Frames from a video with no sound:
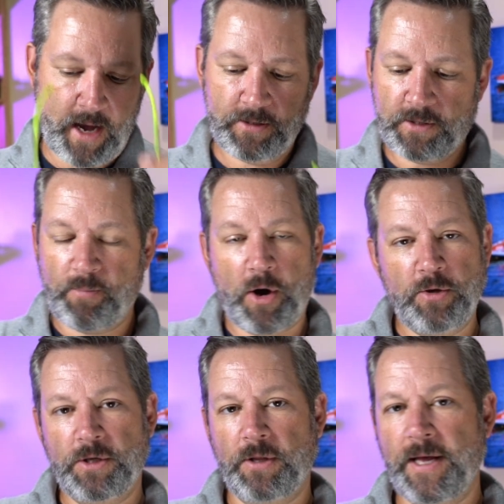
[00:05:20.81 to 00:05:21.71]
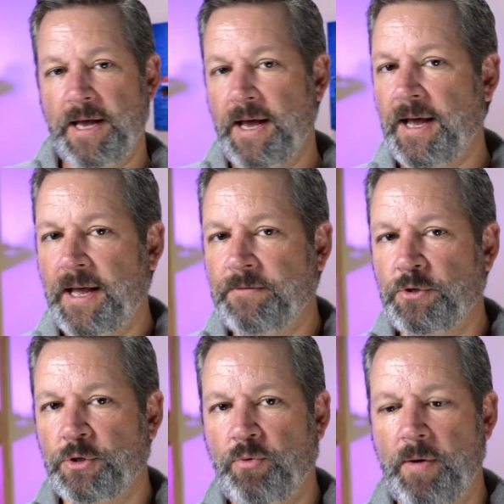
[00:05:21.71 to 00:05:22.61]
Supposedly it gives
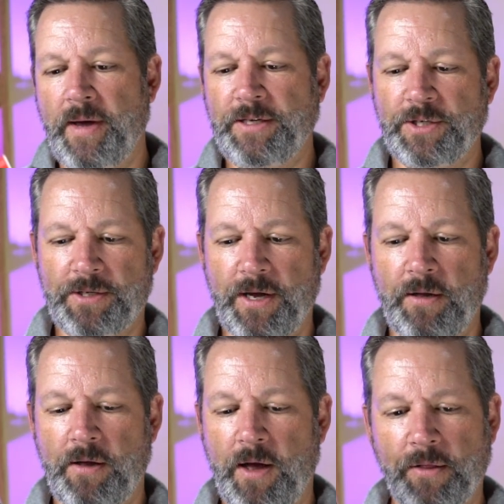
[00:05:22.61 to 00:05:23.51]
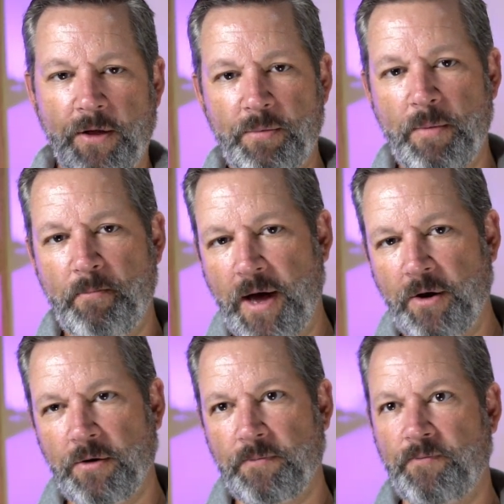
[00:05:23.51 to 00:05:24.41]
your swimbait just a little bit
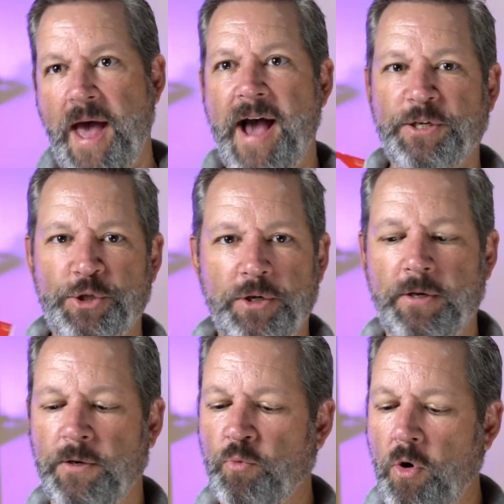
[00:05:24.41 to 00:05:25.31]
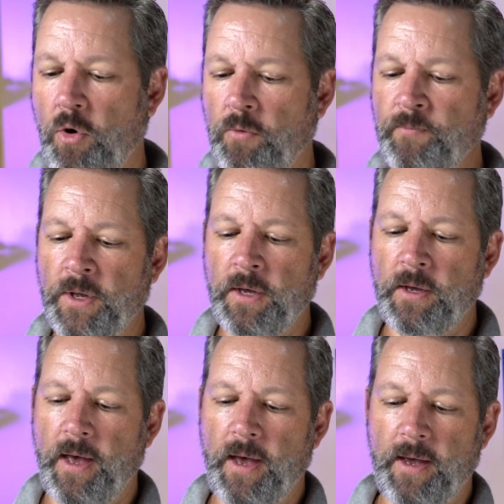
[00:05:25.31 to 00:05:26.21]
better action and roll.
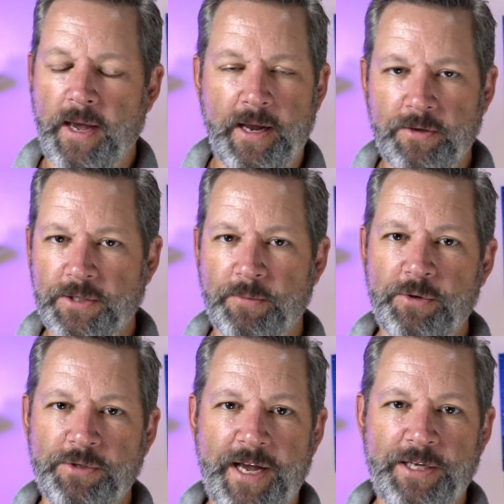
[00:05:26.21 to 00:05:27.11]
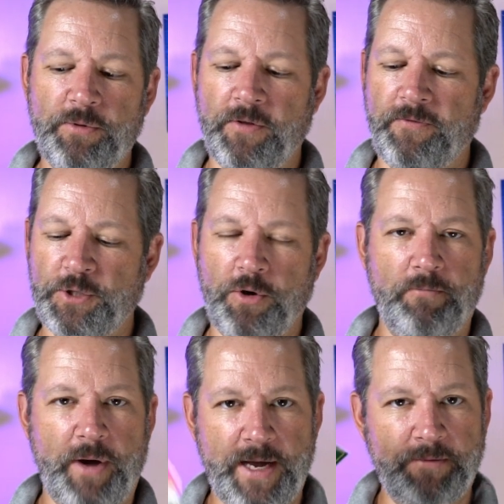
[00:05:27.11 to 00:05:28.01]
And on some of those days when the fish
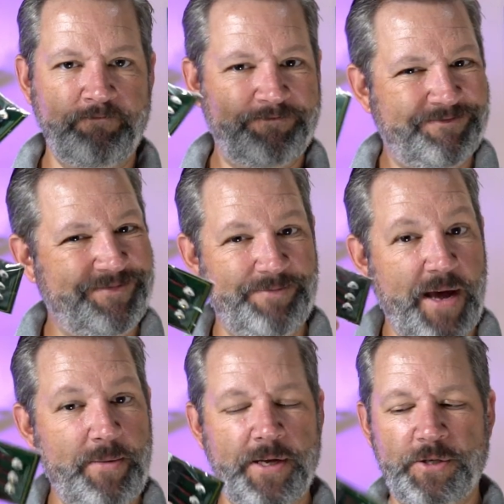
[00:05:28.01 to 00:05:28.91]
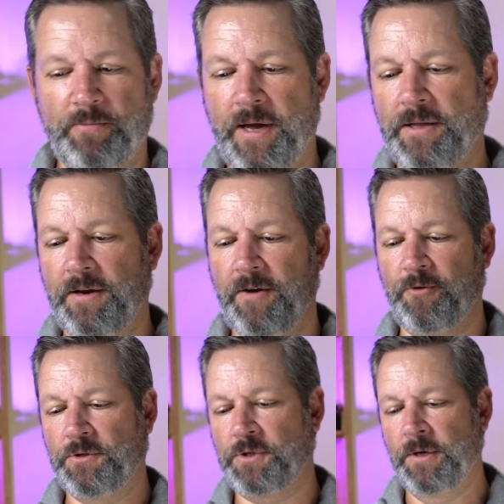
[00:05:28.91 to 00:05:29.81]
aren't biting, maybe this will make the
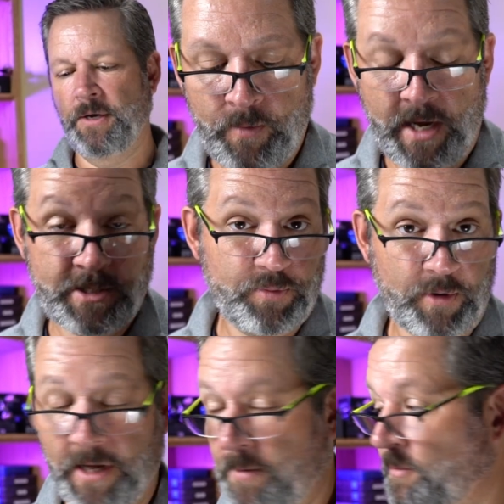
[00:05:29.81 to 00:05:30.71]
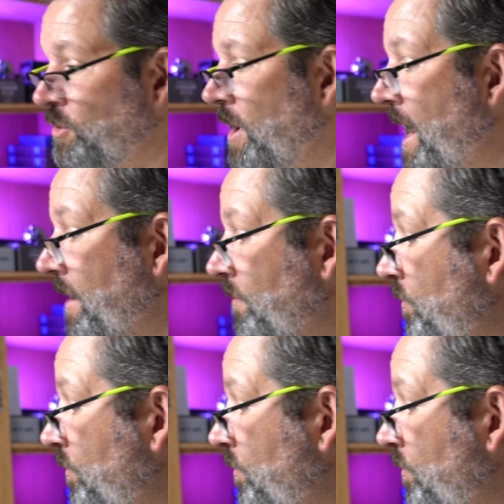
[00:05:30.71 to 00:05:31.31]
difference. I just wanted to give them a try.